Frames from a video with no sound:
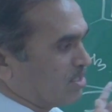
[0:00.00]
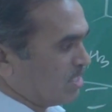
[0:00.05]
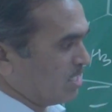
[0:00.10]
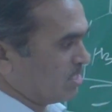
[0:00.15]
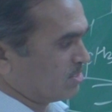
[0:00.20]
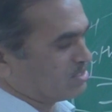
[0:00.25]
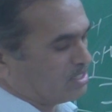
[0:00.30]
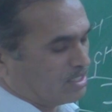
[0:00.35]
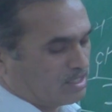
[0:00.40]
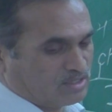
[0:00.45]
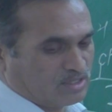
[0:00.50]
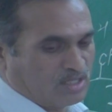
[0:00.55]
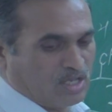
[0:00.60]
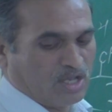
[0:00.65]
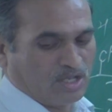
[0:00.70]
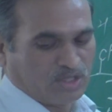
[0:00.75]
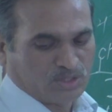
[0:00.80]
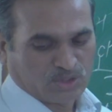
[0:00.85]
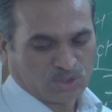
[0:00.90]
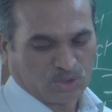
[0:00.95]
cases.
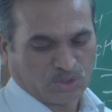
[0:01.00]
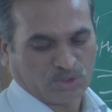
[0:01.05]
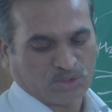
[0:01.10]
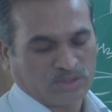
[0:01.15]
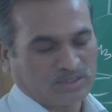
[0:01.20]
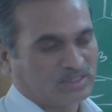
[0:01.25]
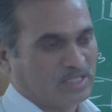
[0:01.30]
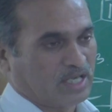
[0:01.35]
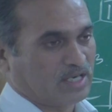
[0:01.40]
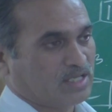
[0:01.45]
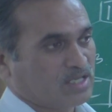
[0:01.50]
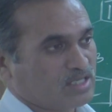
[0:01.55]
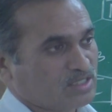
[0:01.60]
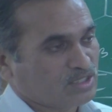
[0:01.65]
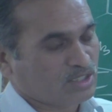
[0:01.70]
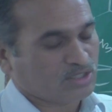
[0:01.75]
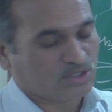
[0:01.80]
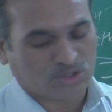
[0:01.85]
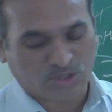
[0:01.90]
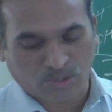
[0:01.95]
So that is
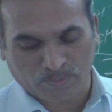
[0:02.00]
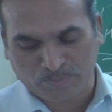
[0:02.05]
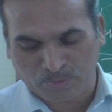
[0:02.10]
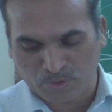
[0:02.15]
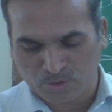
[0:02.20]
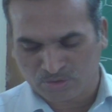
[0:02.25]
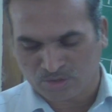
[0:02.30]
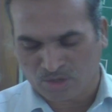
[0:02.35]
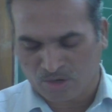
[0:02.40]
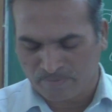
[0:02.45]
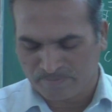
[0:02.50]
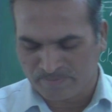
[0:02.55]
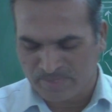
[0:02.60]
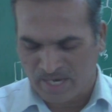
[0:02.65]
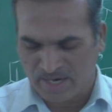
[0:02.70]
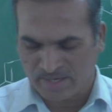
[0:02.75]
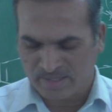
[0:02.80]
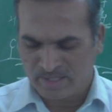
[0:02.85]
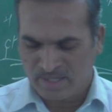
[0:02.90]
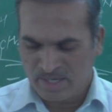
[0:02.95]
the support of
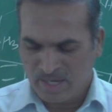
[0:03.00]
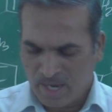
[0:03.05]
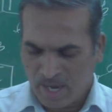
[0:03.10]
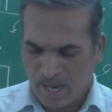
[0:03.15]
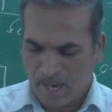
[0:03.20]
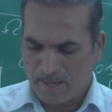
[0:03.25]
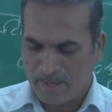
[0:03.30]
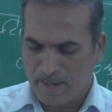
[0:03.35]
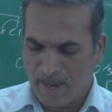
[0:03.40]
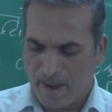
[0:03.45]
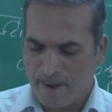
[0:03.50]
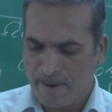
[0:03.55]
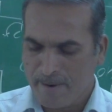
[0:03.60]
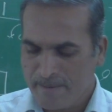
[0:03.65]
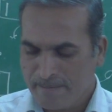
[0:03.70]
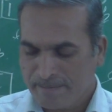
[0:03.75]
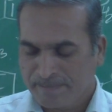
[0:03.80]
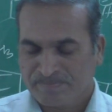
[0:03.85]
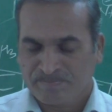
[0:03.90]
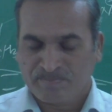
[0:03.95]
that. And
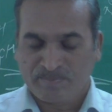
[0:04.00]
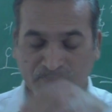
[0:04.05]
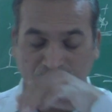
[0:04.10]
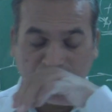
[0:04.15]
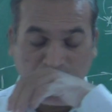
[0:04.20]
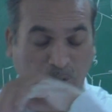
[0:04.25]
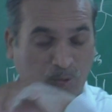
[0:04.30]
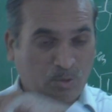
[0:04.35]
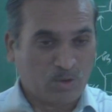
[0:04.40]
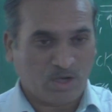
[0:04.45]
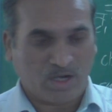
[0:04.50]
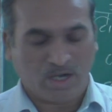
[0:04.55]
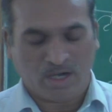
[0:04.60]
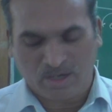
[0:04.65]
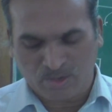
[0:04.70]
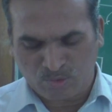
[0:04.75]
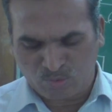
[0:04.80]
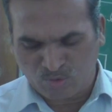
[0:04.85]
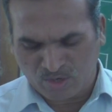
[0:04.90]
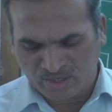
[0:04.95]
now
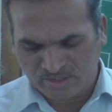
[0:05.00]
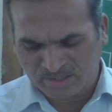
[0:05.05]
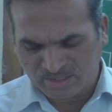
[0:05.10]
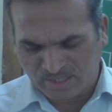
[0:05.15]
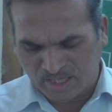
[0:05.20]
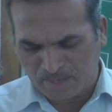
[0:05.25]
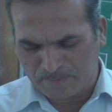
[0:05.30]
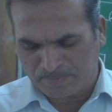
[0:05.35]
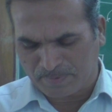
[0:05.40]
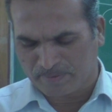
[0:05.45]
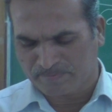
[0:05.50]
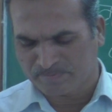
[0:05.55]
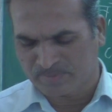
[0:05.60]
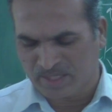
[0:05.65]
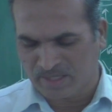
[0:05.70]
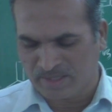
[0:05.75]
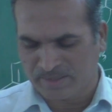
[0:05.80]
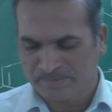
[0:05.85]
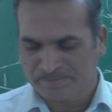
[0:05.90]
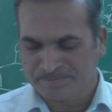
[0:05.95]
what type of
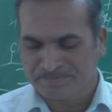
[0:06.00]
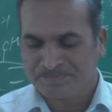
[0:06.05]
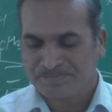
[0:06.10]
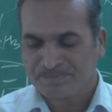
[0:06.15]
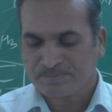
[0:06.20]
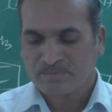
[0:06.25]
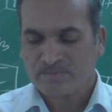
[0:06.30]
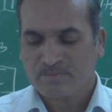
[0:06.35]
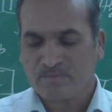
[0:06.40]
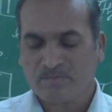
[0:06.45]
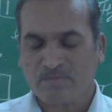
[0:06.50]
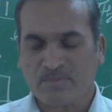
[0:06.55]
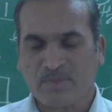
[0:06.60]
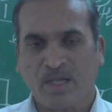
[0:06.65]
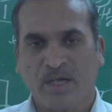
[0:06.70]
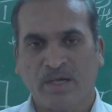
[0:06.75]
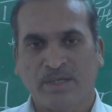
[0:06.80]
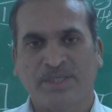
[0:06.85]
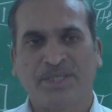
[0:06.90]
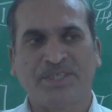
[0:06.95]
the
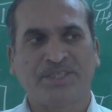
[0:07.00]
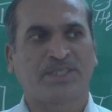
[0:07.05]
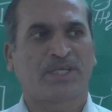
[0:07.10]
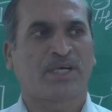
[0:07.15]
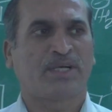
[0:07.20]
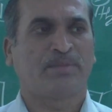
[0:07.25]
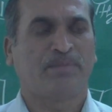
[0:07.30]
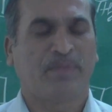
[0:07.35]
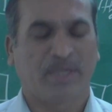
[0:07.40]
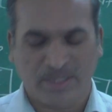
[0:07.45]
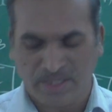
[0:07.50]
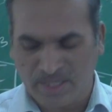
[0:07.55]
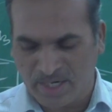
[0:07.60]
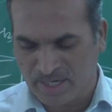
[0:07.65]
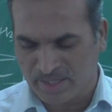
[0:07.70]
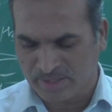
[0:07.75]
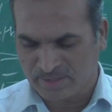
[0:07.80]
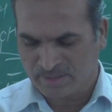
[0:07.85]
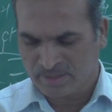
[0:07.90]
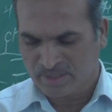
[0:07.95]

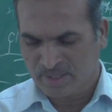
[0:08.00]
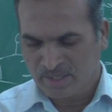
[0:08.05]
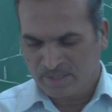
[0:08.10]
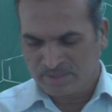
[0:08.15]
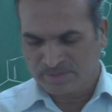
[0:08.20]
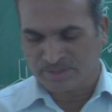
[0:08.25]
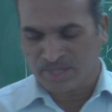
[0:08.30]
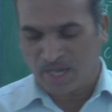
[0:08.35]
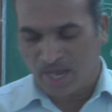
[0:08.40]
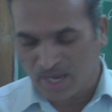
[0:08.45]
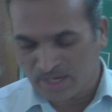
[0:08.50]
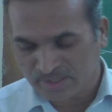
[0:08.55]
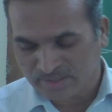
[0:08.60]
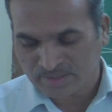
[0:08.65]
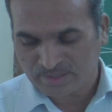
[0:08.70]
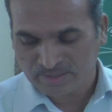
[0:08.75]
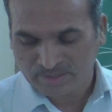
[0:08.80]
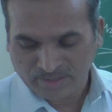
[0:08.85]
intermediate that